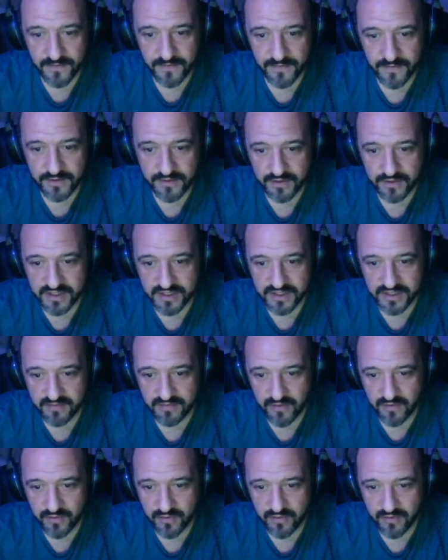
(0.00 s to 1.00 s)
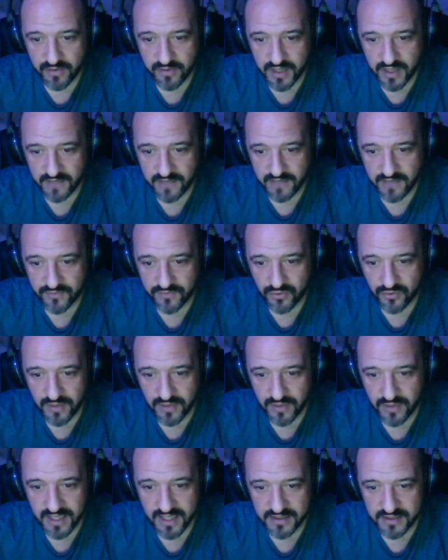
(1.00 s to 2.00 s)
So this is my robot. I have two
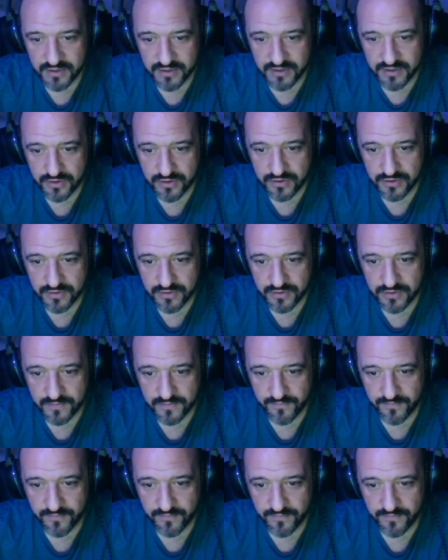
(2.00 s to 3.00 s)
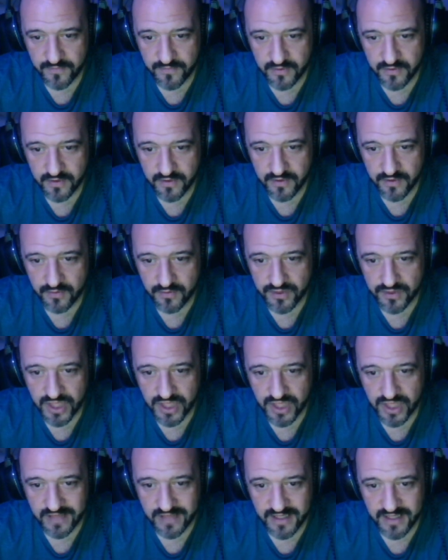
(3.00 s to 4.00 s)
laser swords which
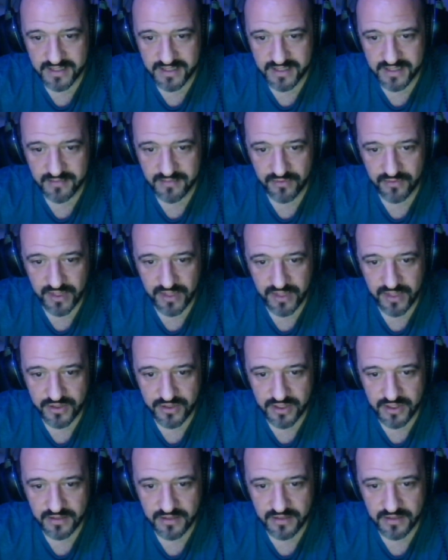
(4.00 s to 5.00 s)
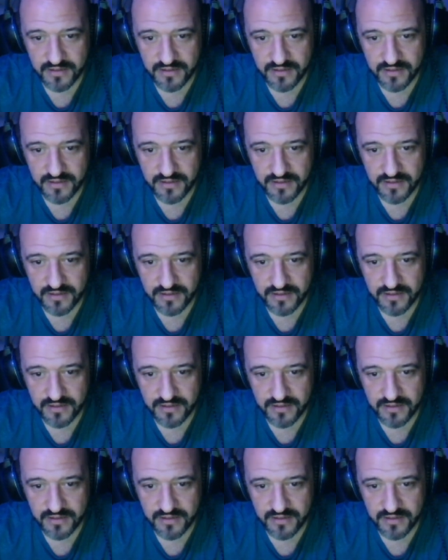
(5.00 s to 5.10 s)
attack simultaneously,